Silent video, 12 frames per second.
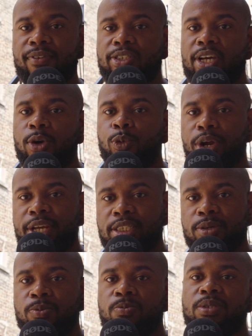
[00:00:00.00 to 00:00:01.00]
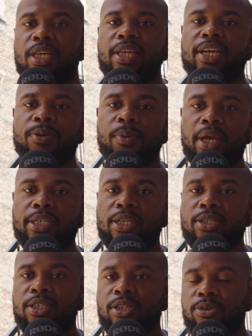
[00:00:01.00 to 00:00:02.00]
if I try to raise them. Same thing I did with
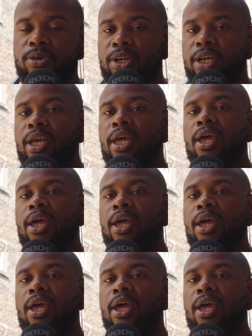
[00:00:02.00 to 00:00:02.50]
HLG3.